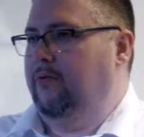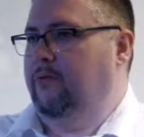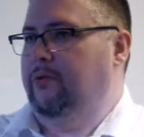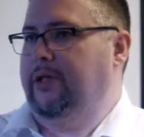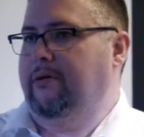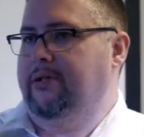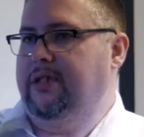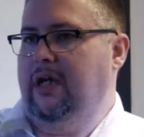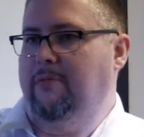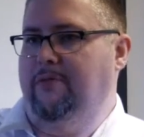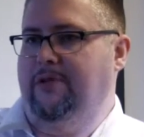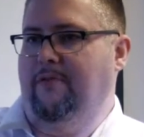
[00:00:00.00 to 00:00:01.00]
was there a team
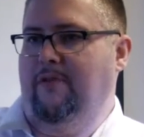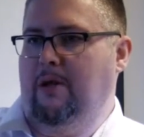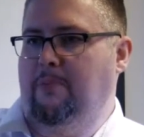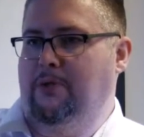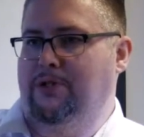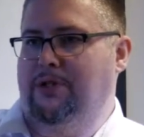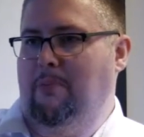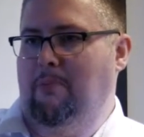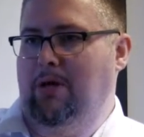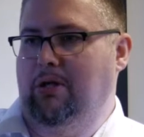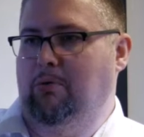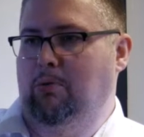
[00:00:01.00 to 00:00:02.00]
of developers somewhere
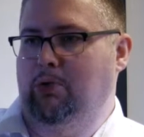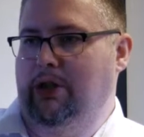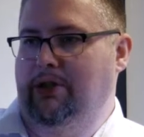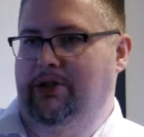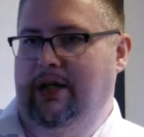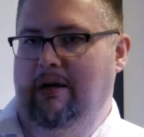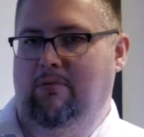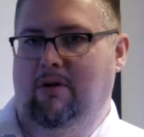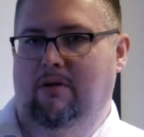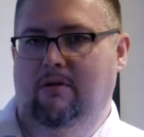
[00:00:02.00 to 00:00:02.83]
that were all sitting together